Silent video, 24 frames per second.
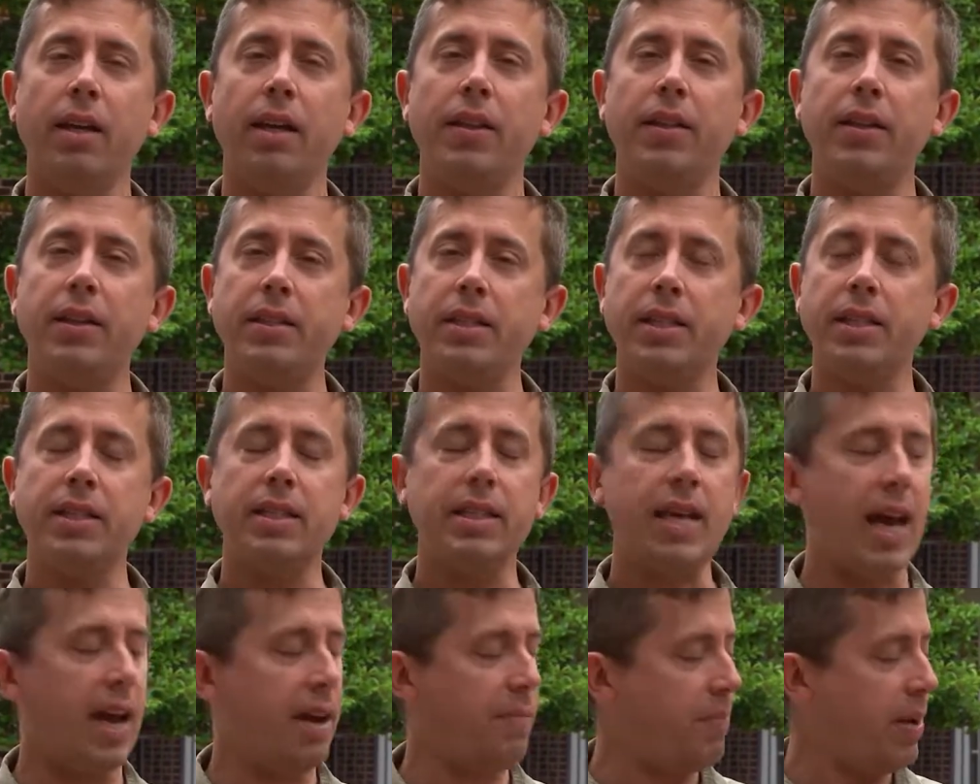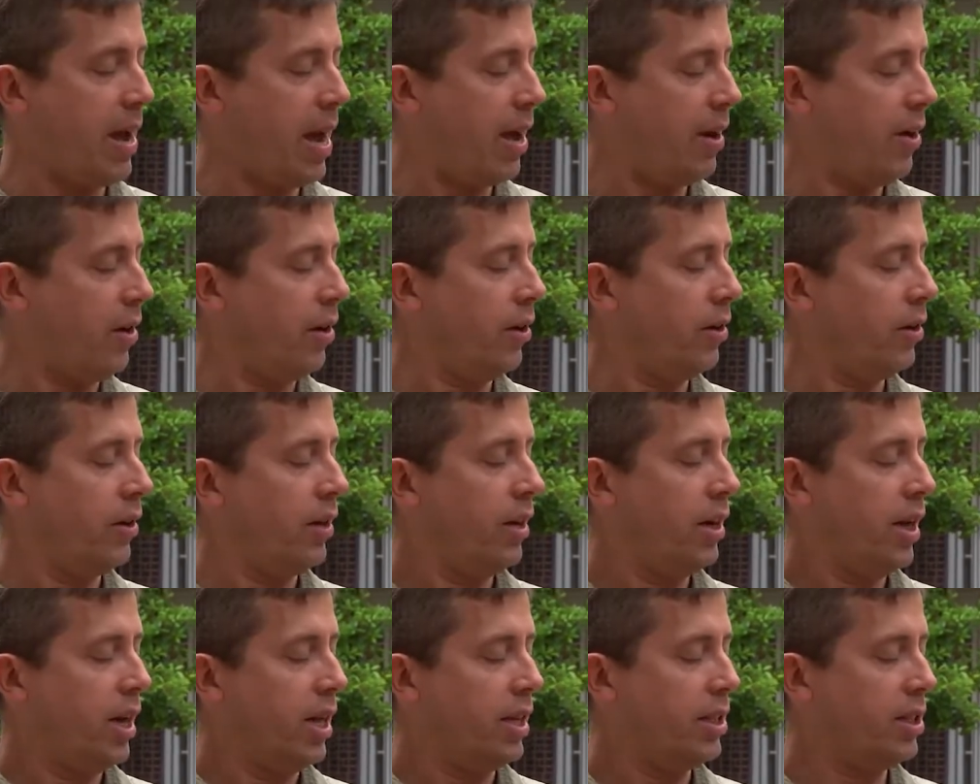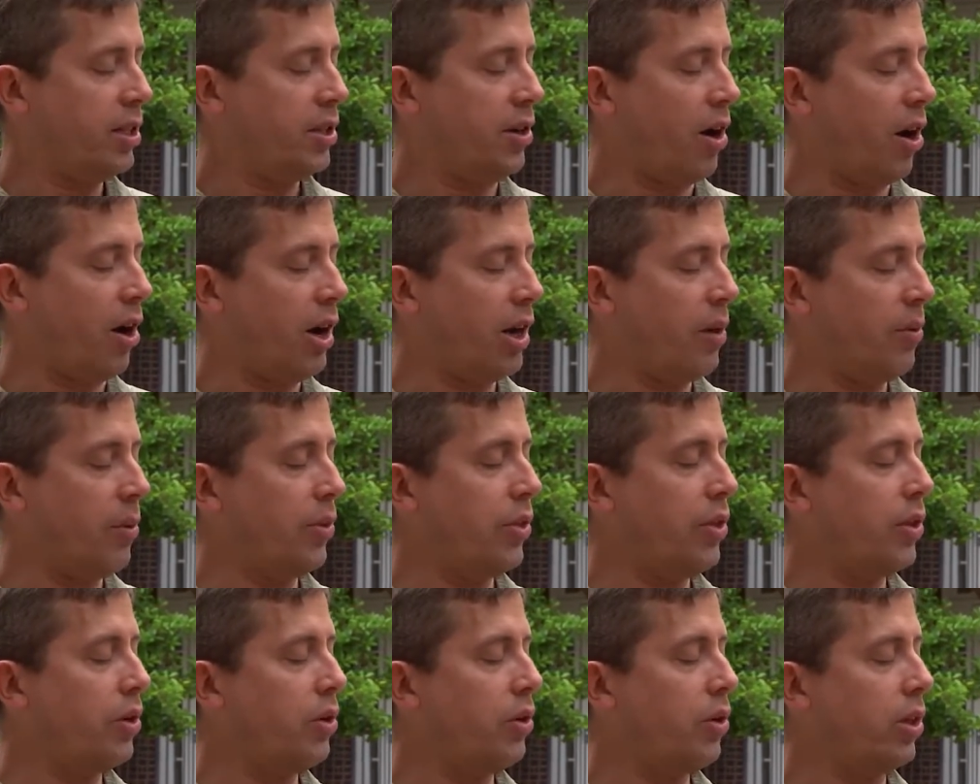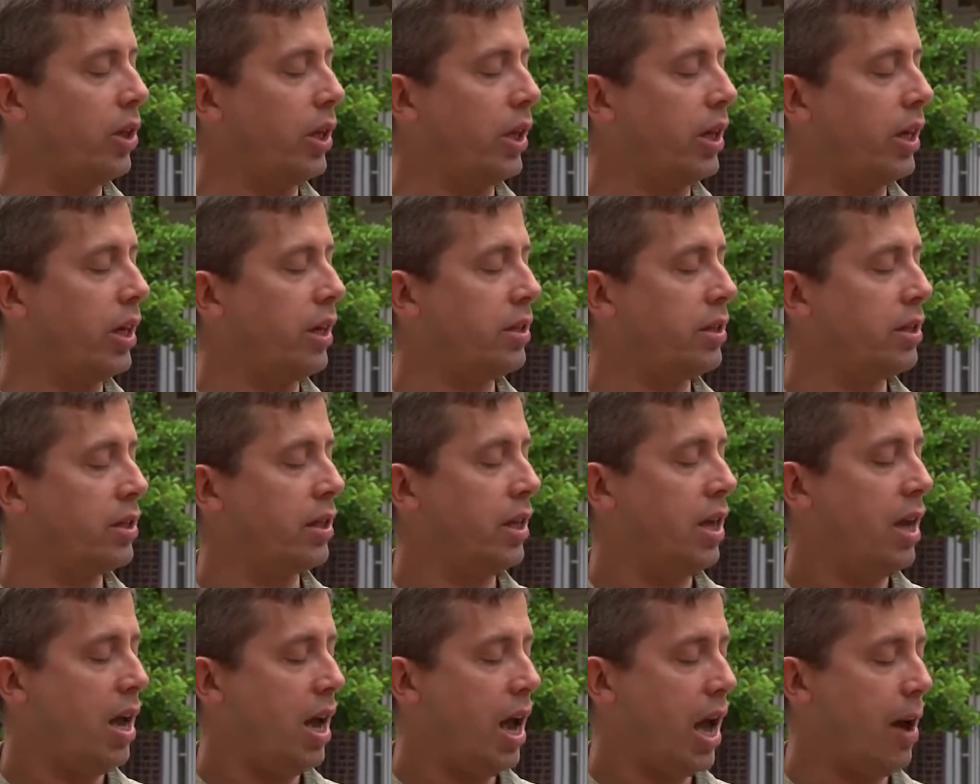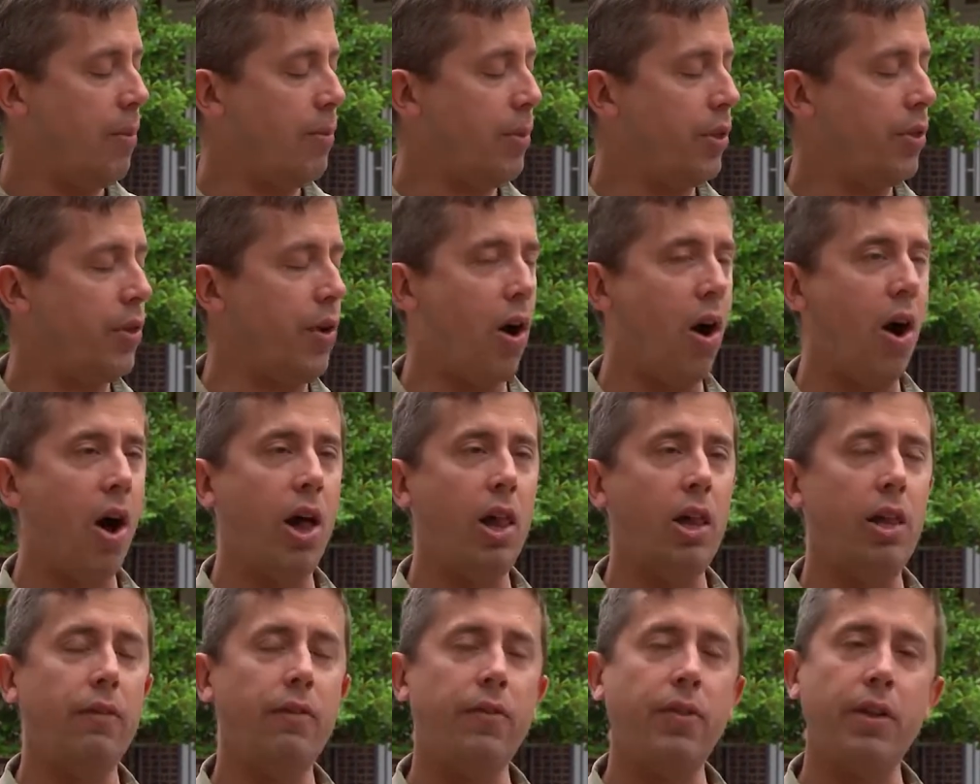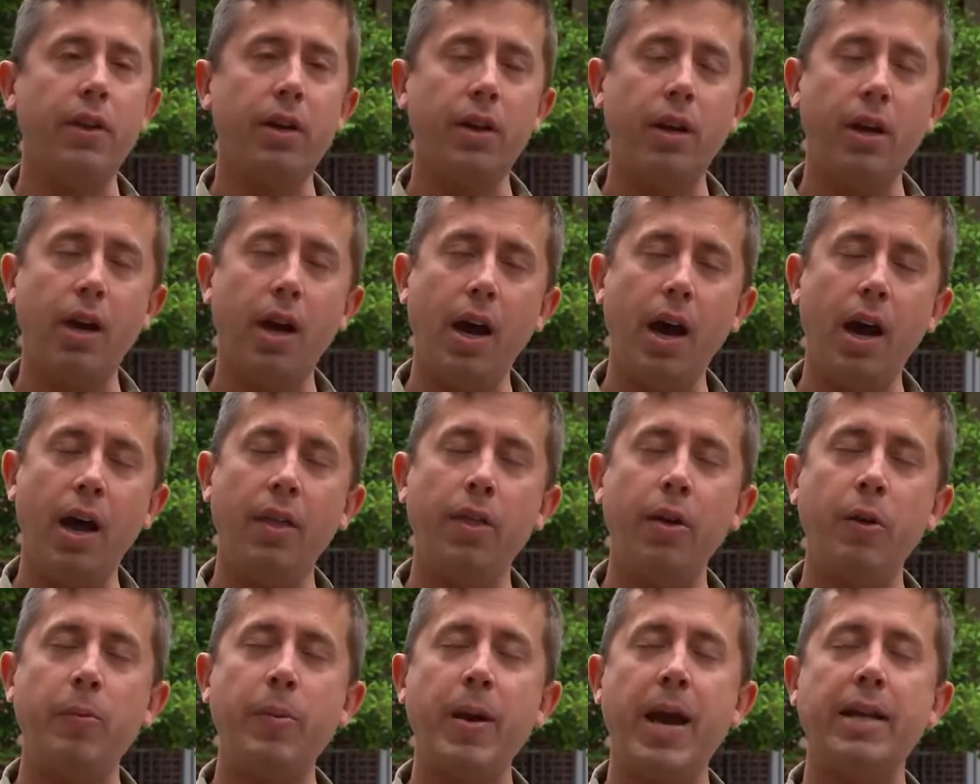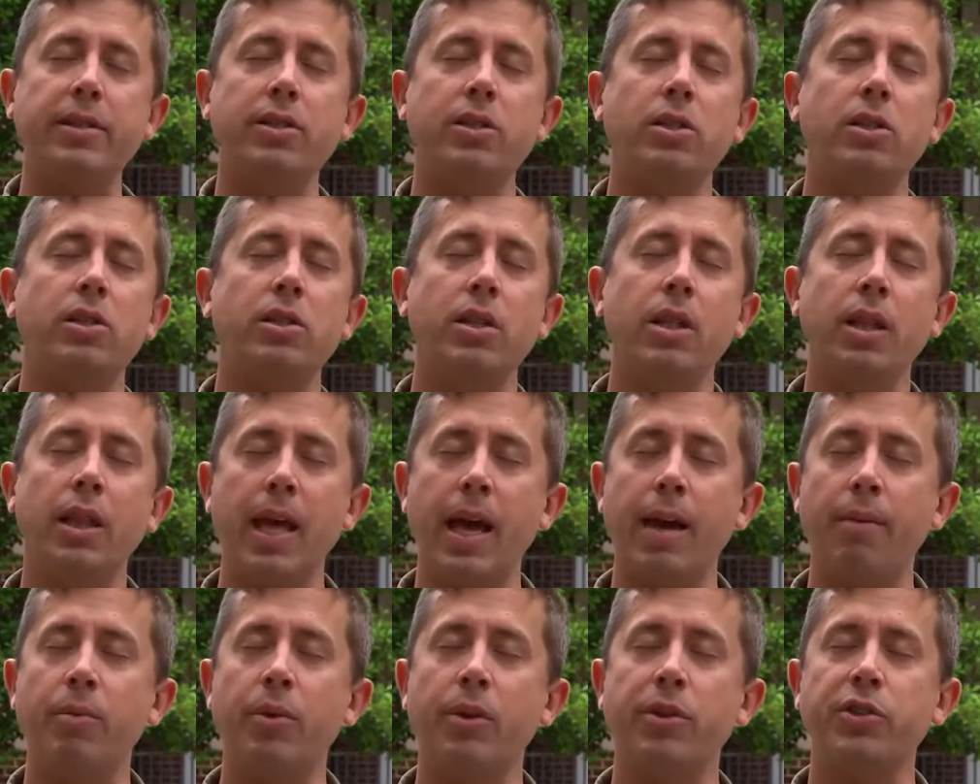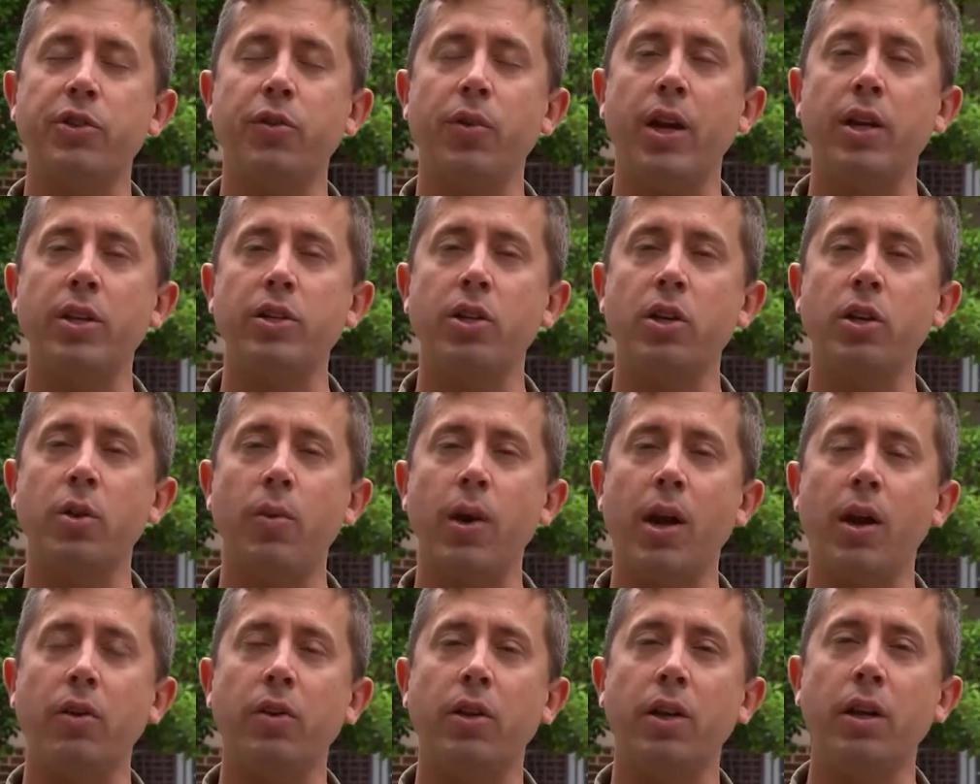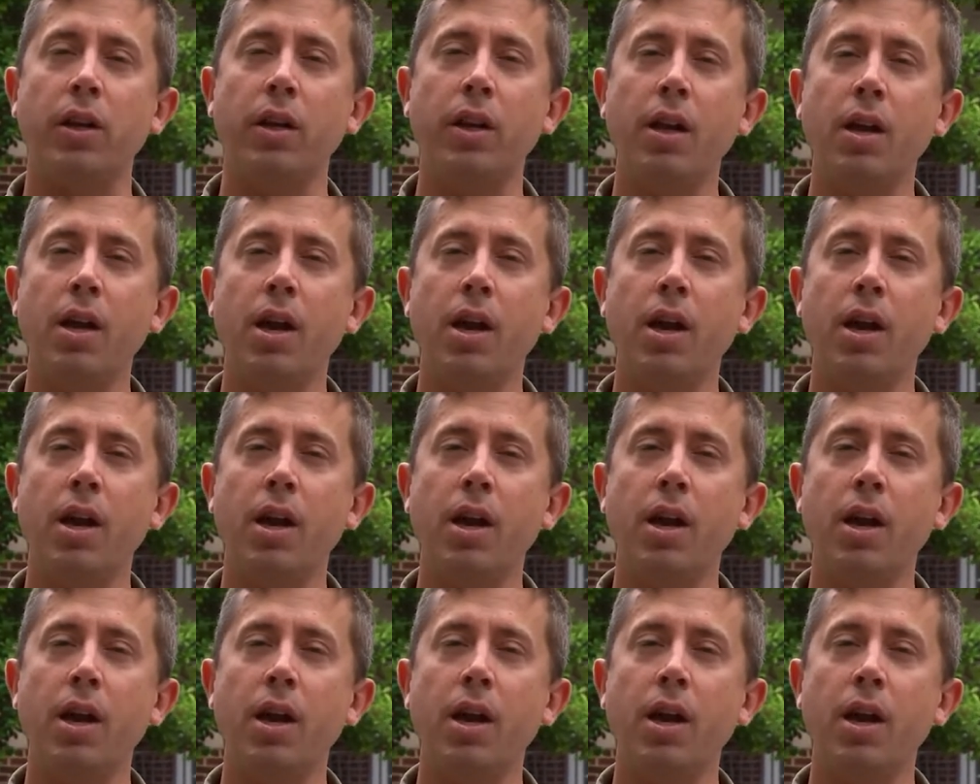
this exact pattern, starting with the nucleus and with all of the other passages of the labyrinth scratching around it,